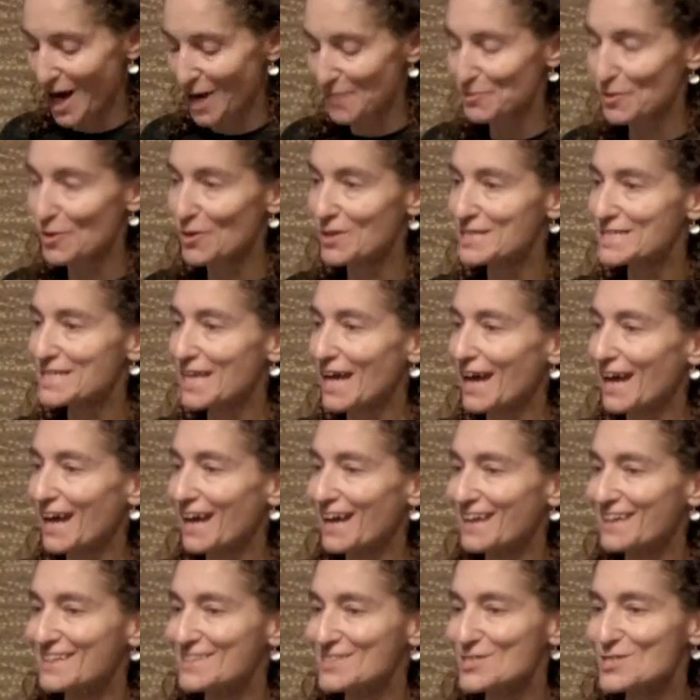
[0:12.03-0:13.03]
I'm going to
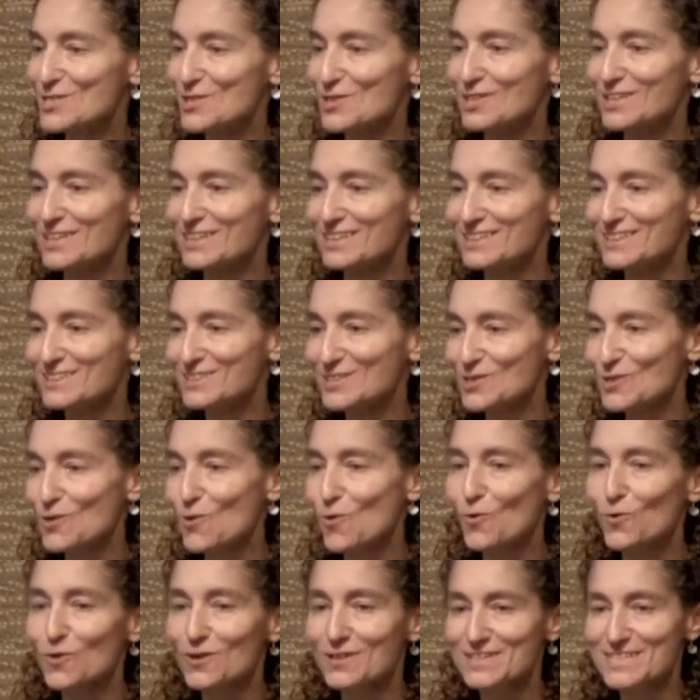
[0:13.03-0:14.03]
add to the
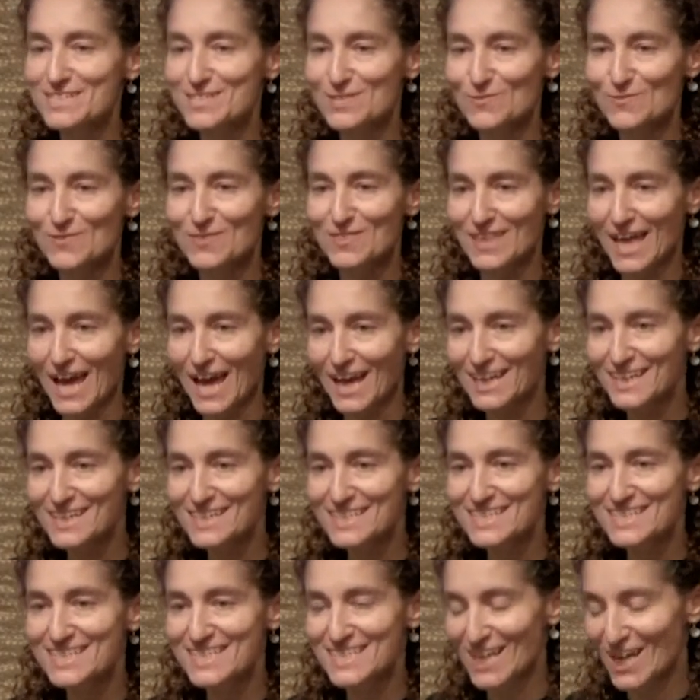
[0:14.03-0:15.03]
chorus of
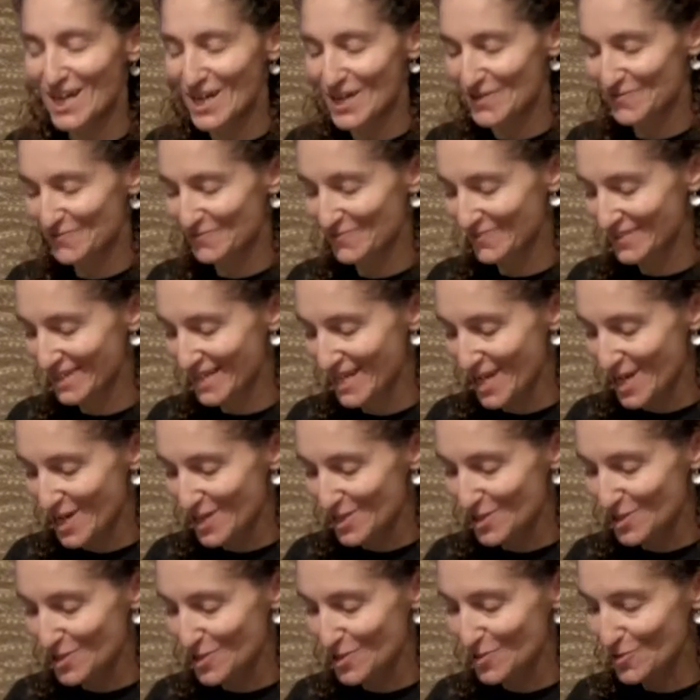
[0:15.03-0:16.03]
thanks um,
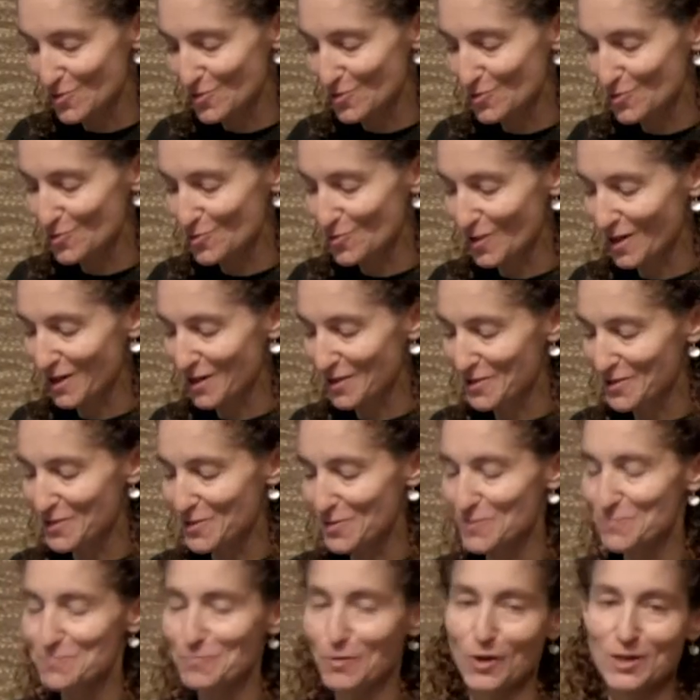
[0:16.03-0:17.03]
to uh,
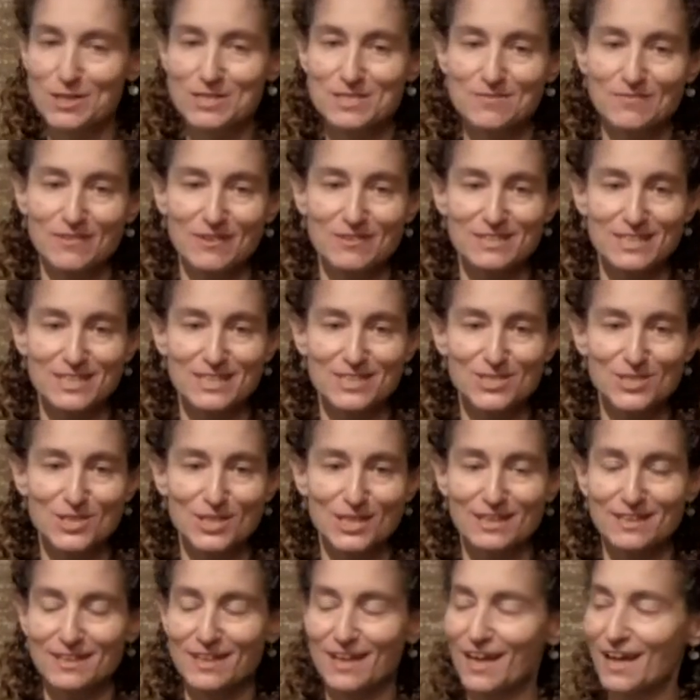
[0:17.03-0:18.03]
the Barnes
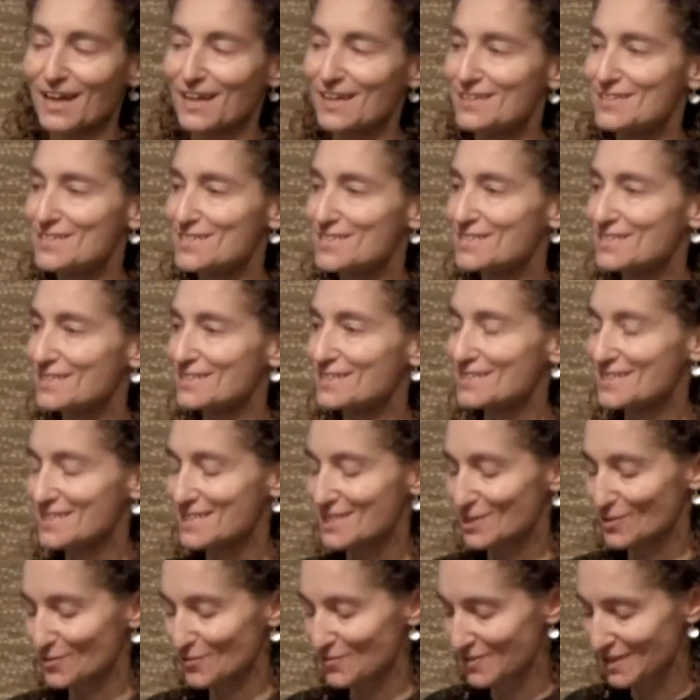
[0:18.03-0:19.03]
Foundation and to
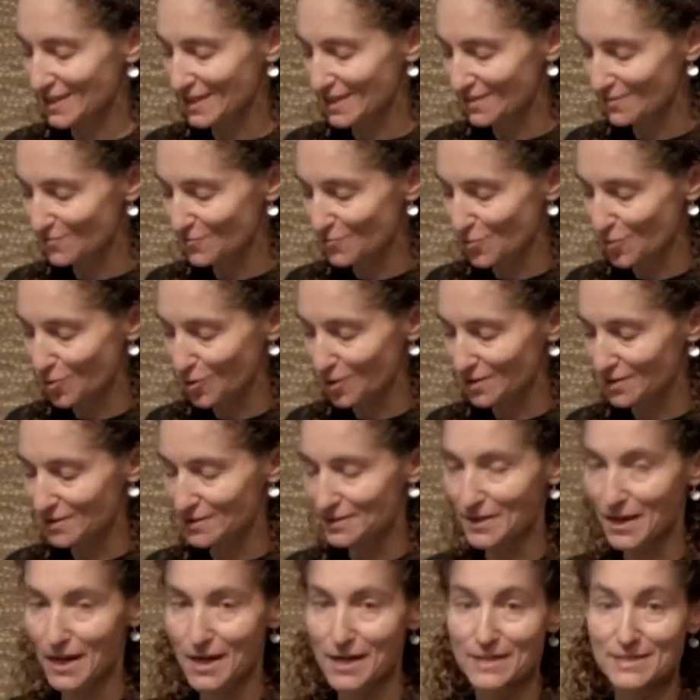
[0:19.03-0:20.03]
Sylvie for
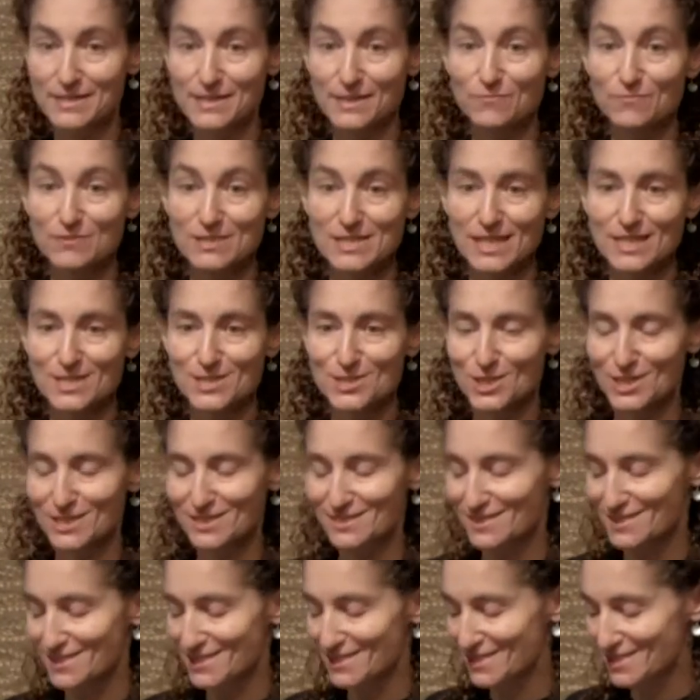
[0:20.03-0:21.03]
uh, the
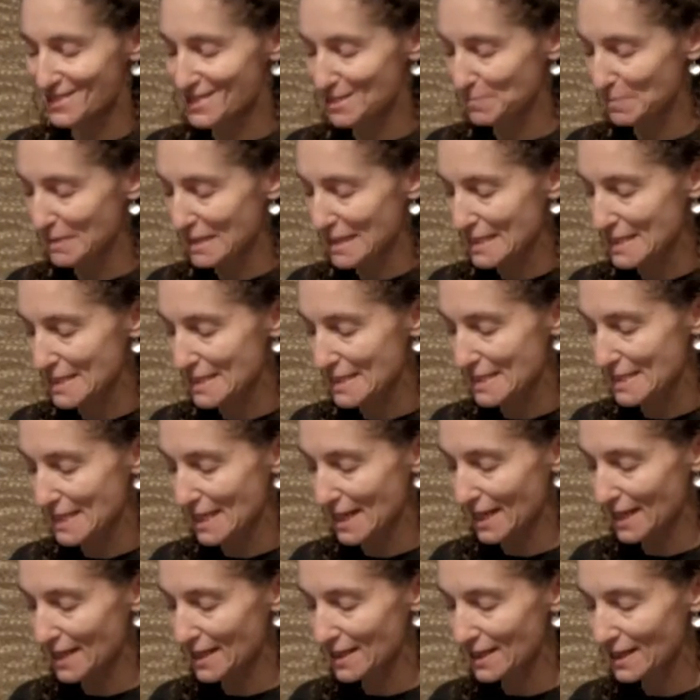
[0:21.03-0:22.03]
invitation to speak
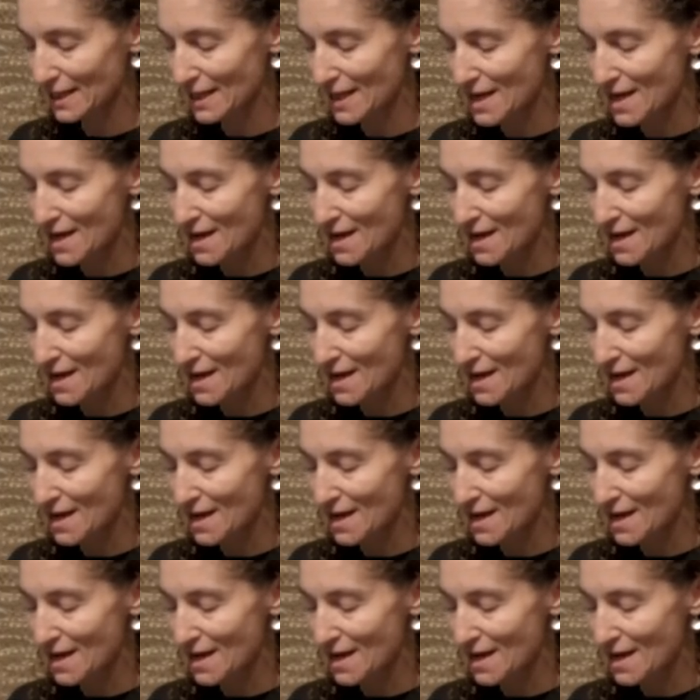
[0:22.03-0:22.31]
today,